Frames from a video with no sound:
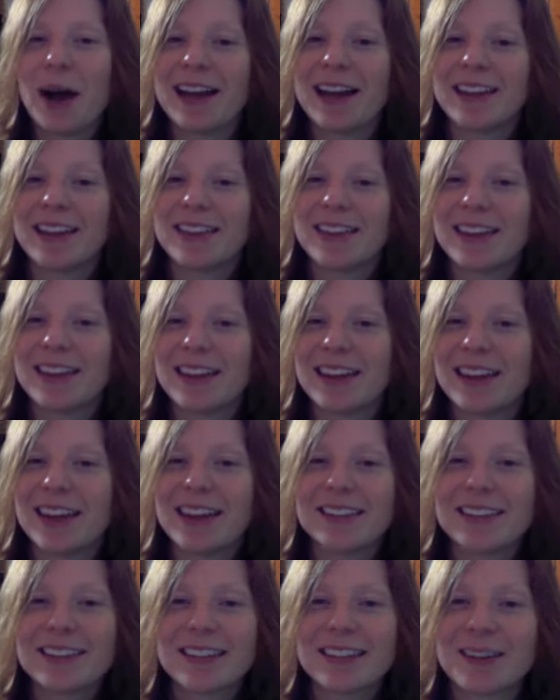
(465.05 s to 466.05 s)
I think
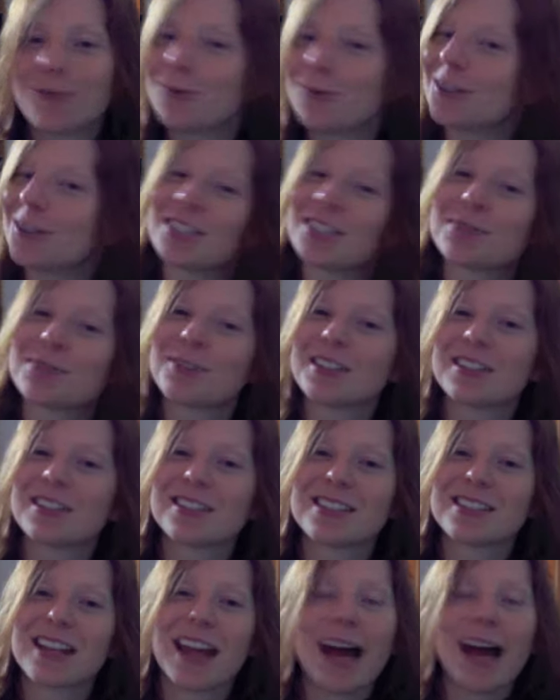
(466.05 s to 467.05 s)
yes, I just want to
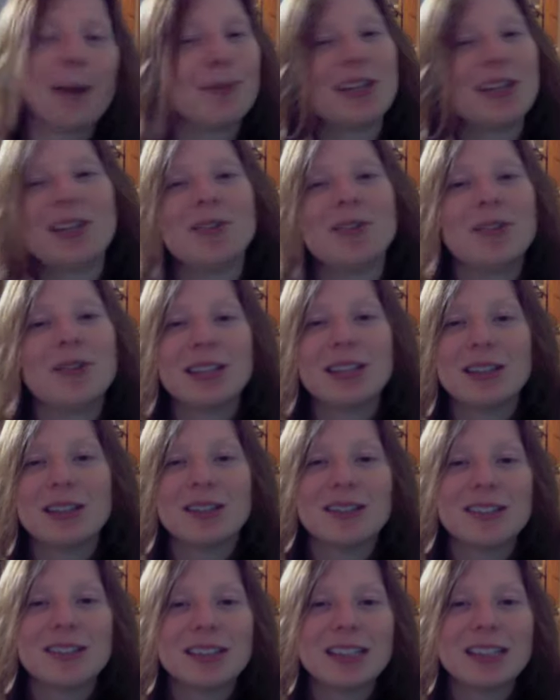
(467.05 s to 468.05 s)
say Happy New
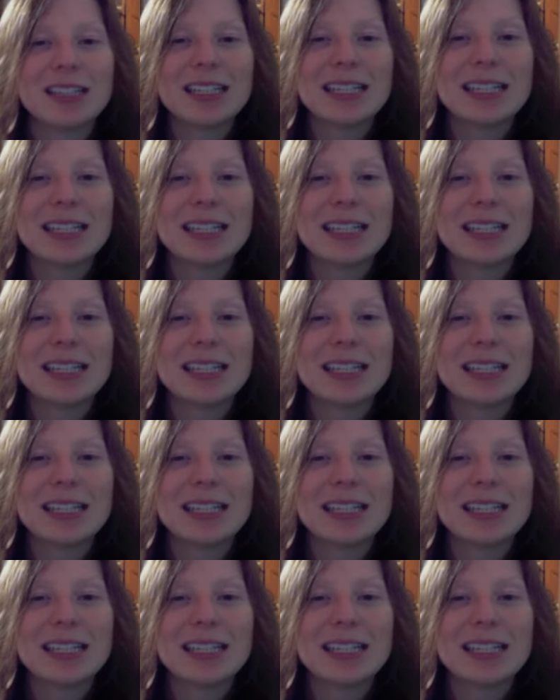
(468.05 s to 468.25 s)
Year,